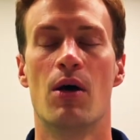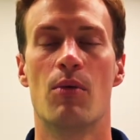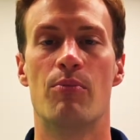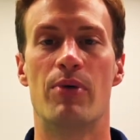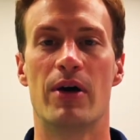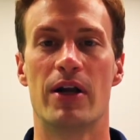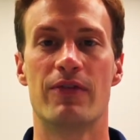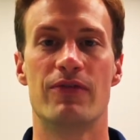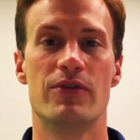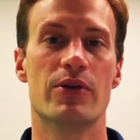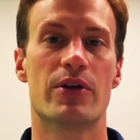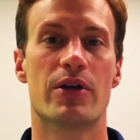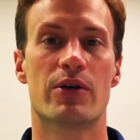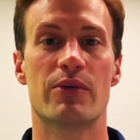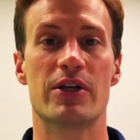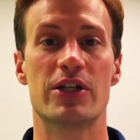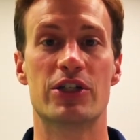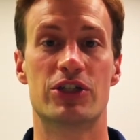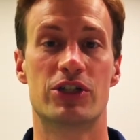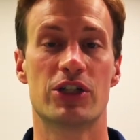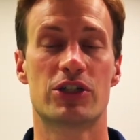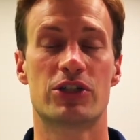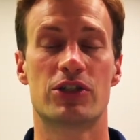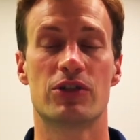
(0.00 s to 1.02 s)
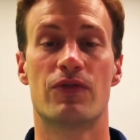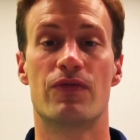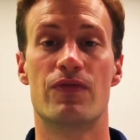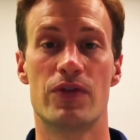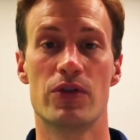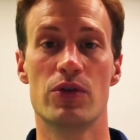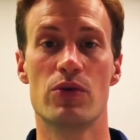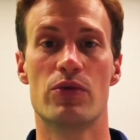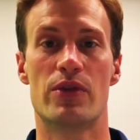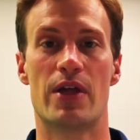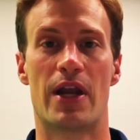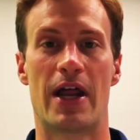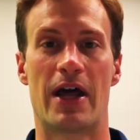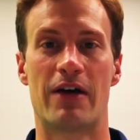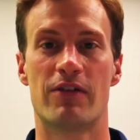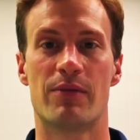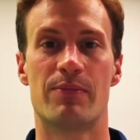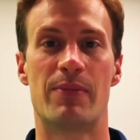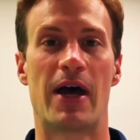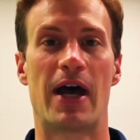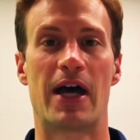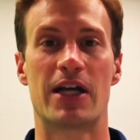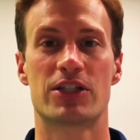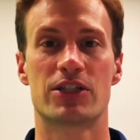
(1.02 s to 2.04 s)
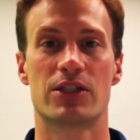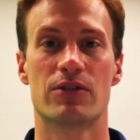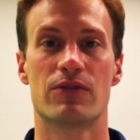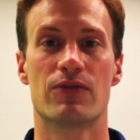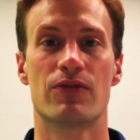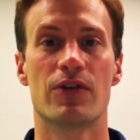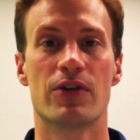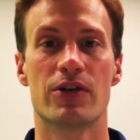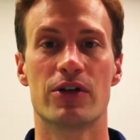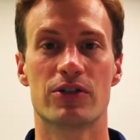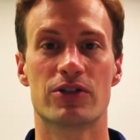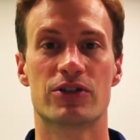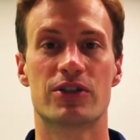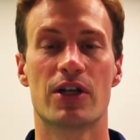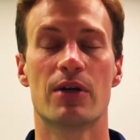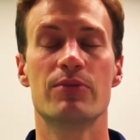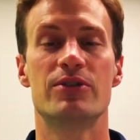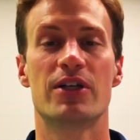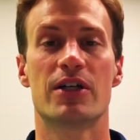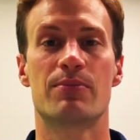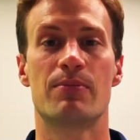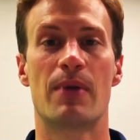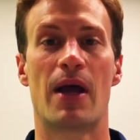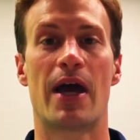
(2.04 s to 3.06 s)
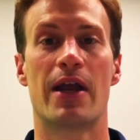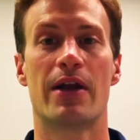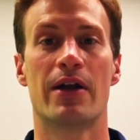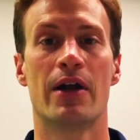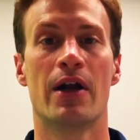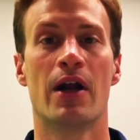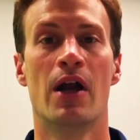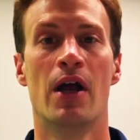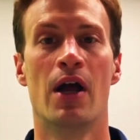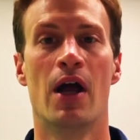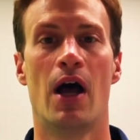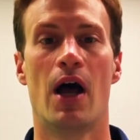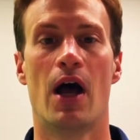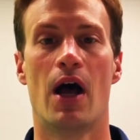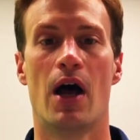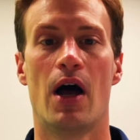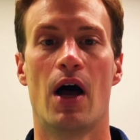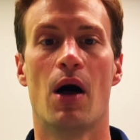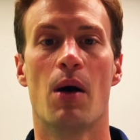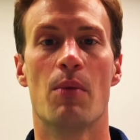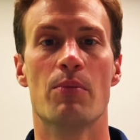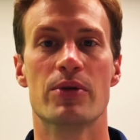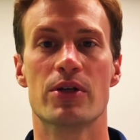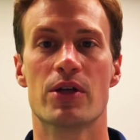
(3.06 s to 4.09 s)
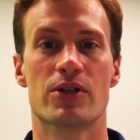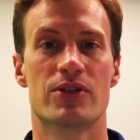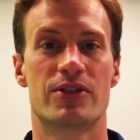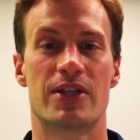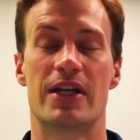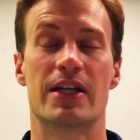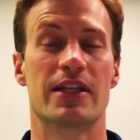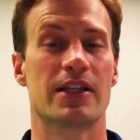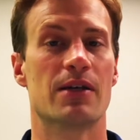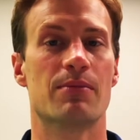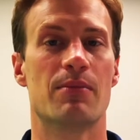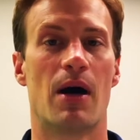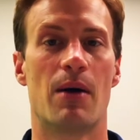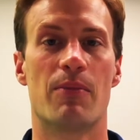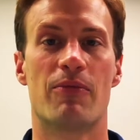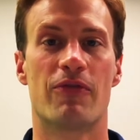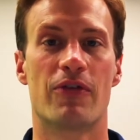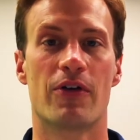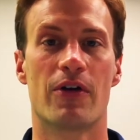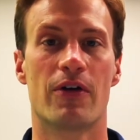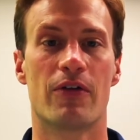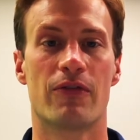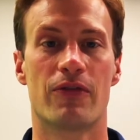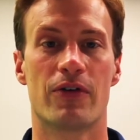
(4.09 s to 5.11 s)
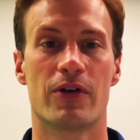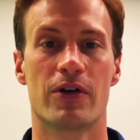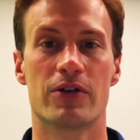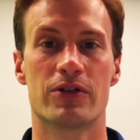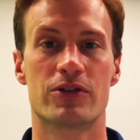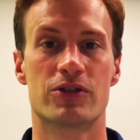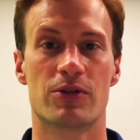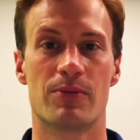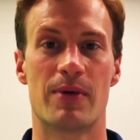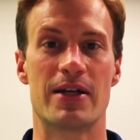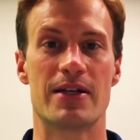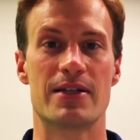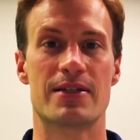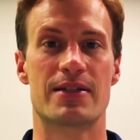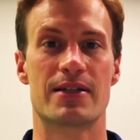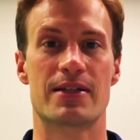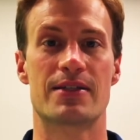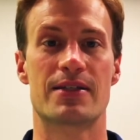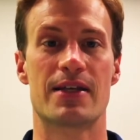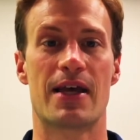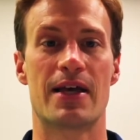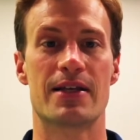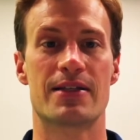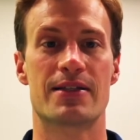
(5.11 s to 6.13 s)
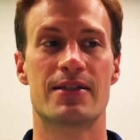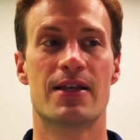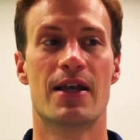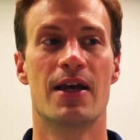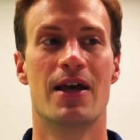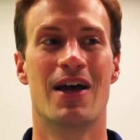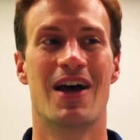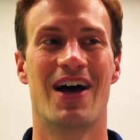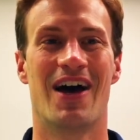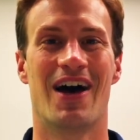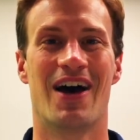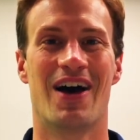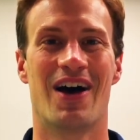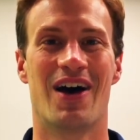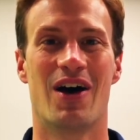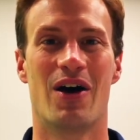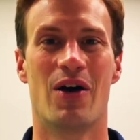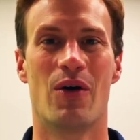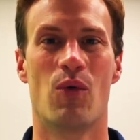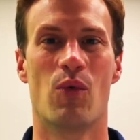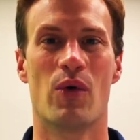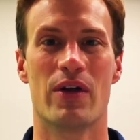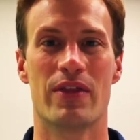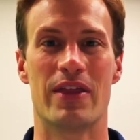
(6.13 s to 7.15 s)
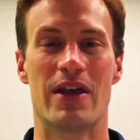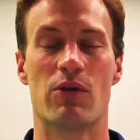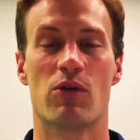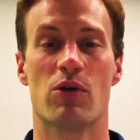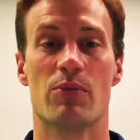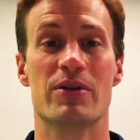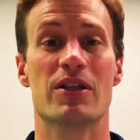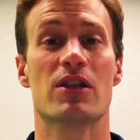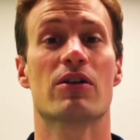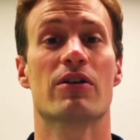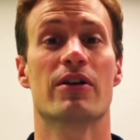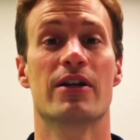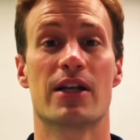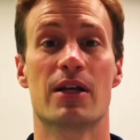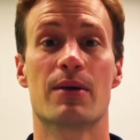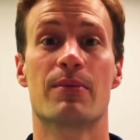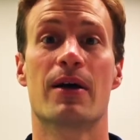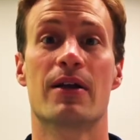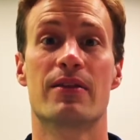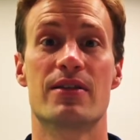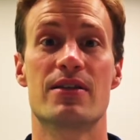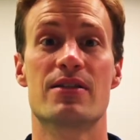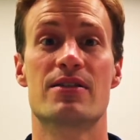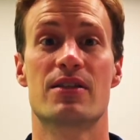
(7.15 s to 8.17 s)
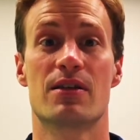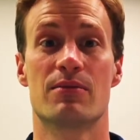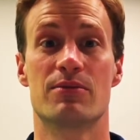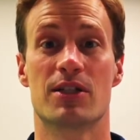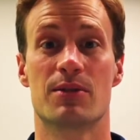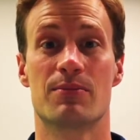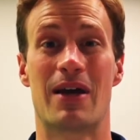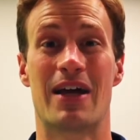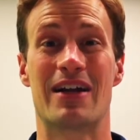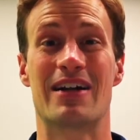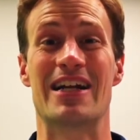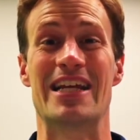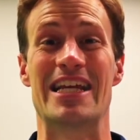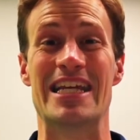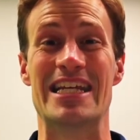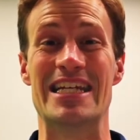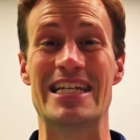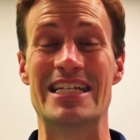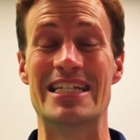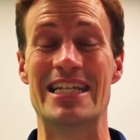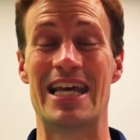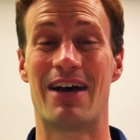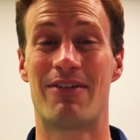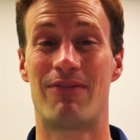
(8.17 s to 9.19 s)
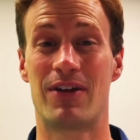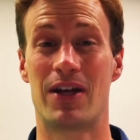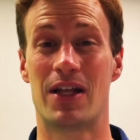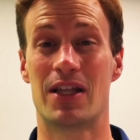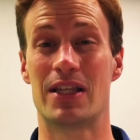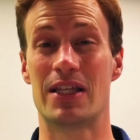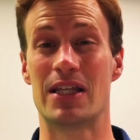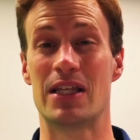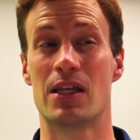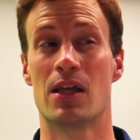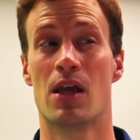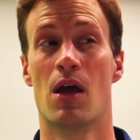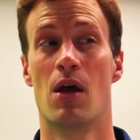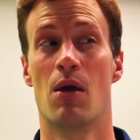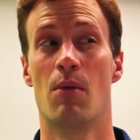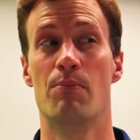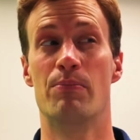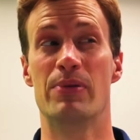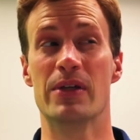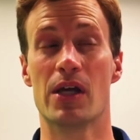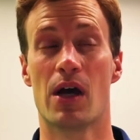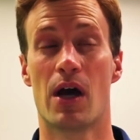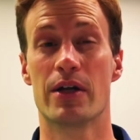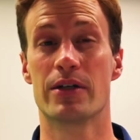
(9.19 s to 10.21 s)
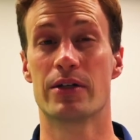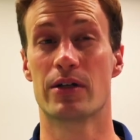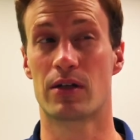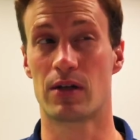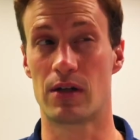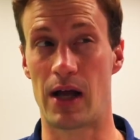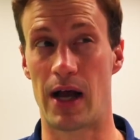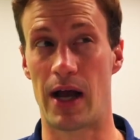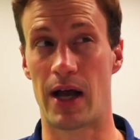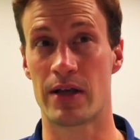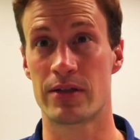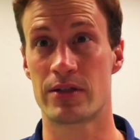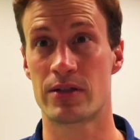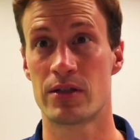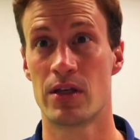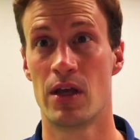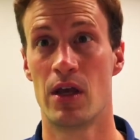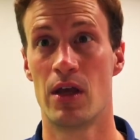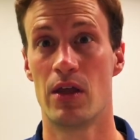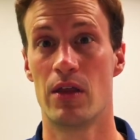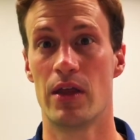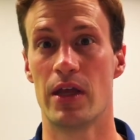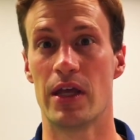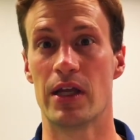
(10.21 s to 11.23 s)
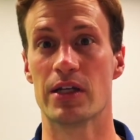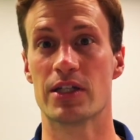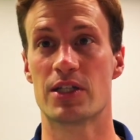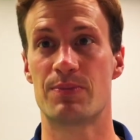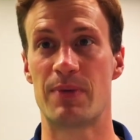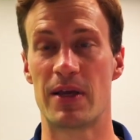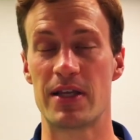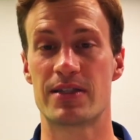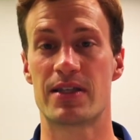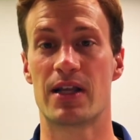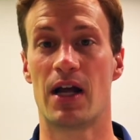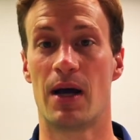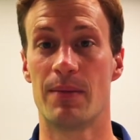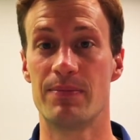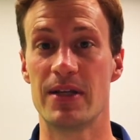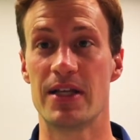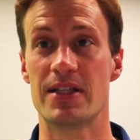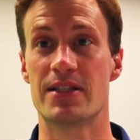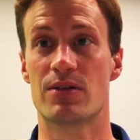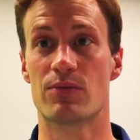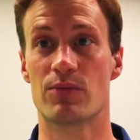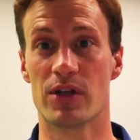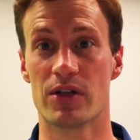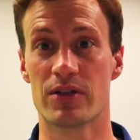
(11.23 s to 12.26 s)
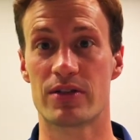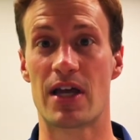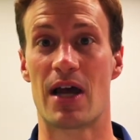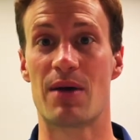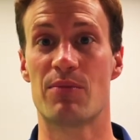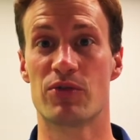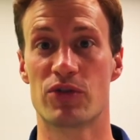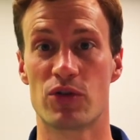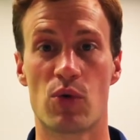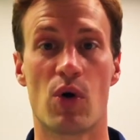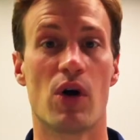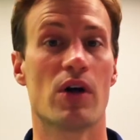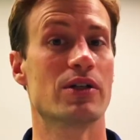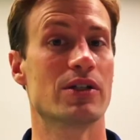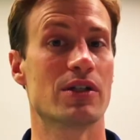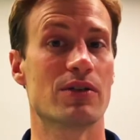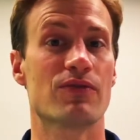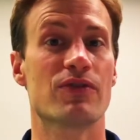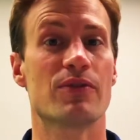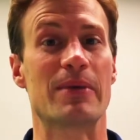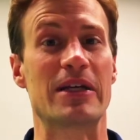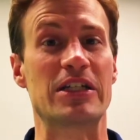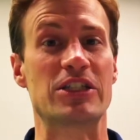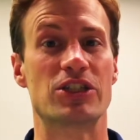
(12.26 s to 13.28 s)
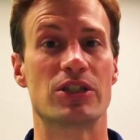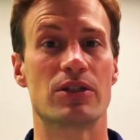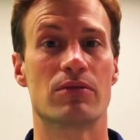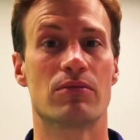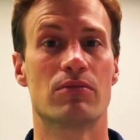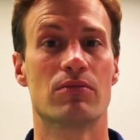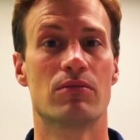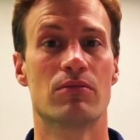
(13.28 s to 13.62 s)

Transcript: But if you can reach just a few that have a passion for your subject matter, um, you're setting them up for, for tremendous success uh, where they will be learning about this subject matter indefinitely beyond your class in a space that updates in real time with quality information,